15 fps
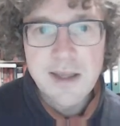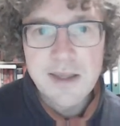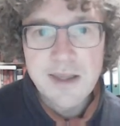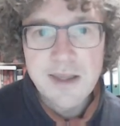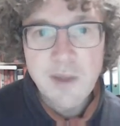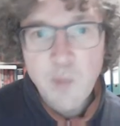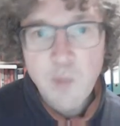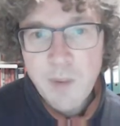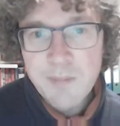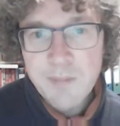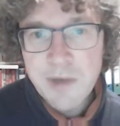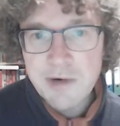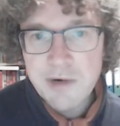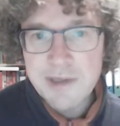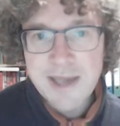Then one
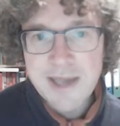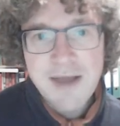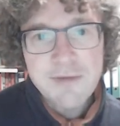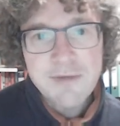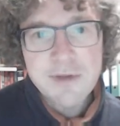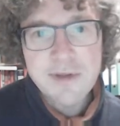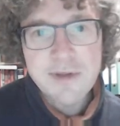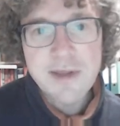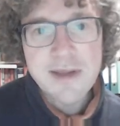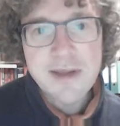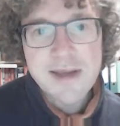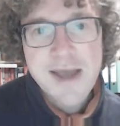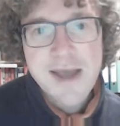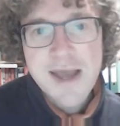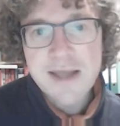period after that,
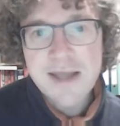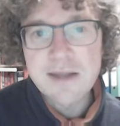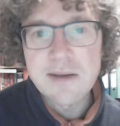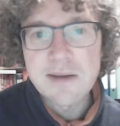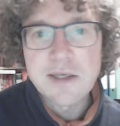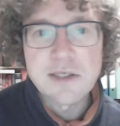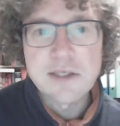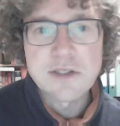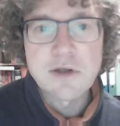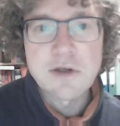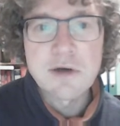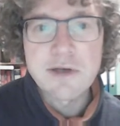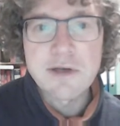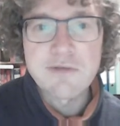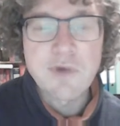again,
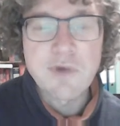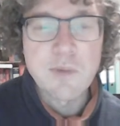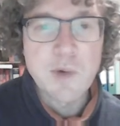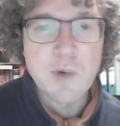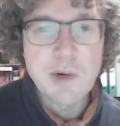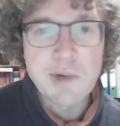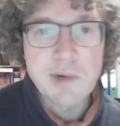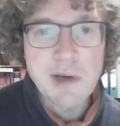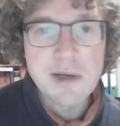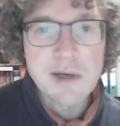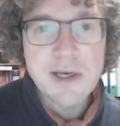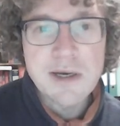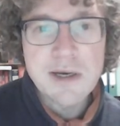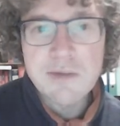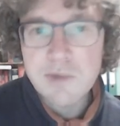starting from where we are
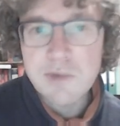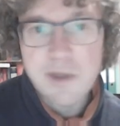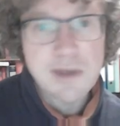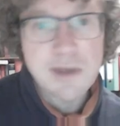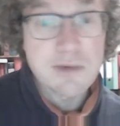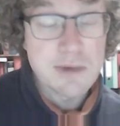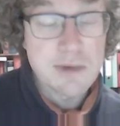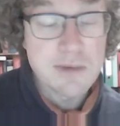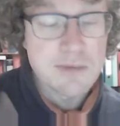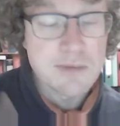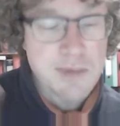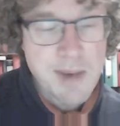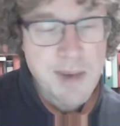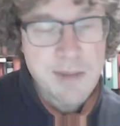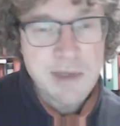here,
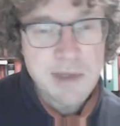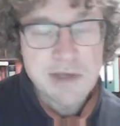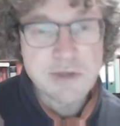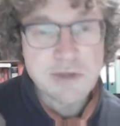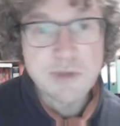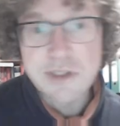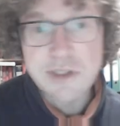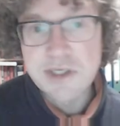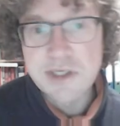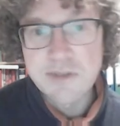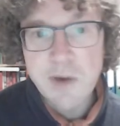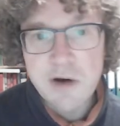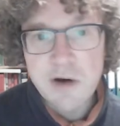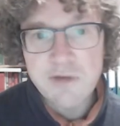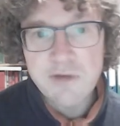remember this was this
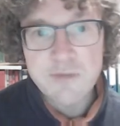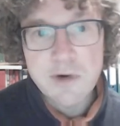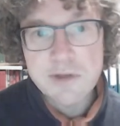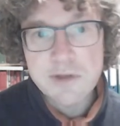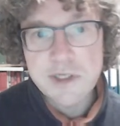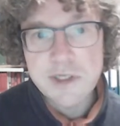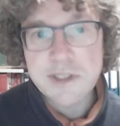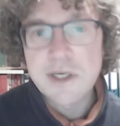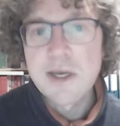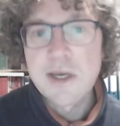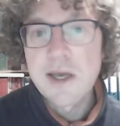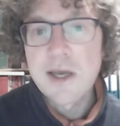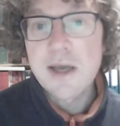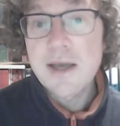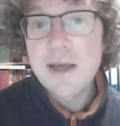Markov process,
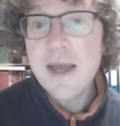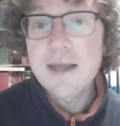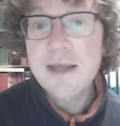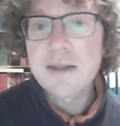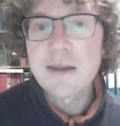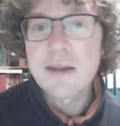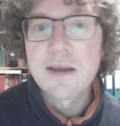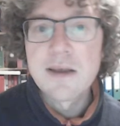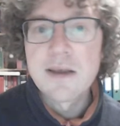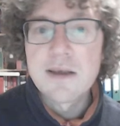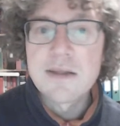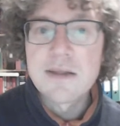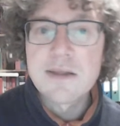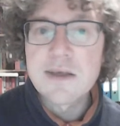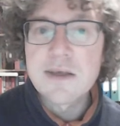again,
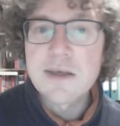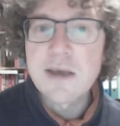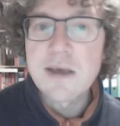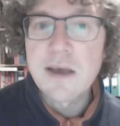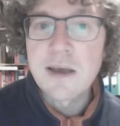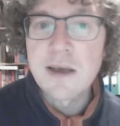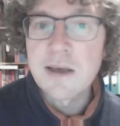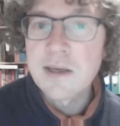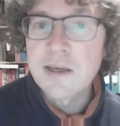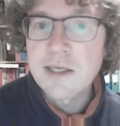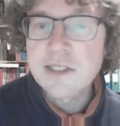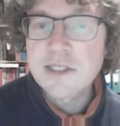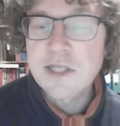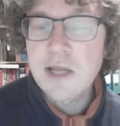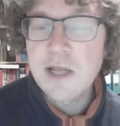
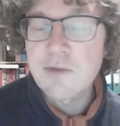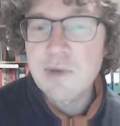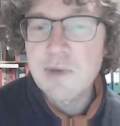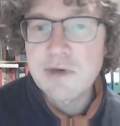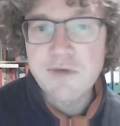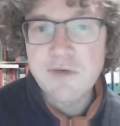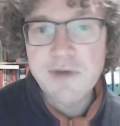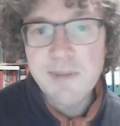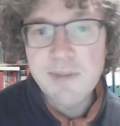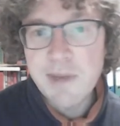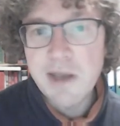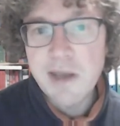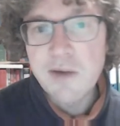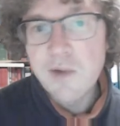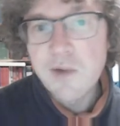it's like we are
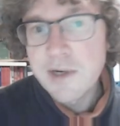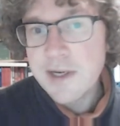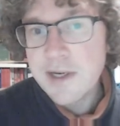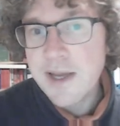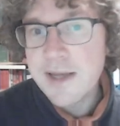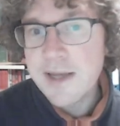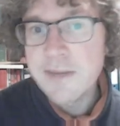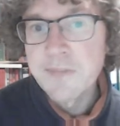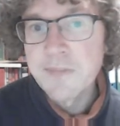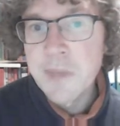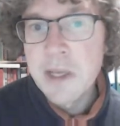flipping a coin again.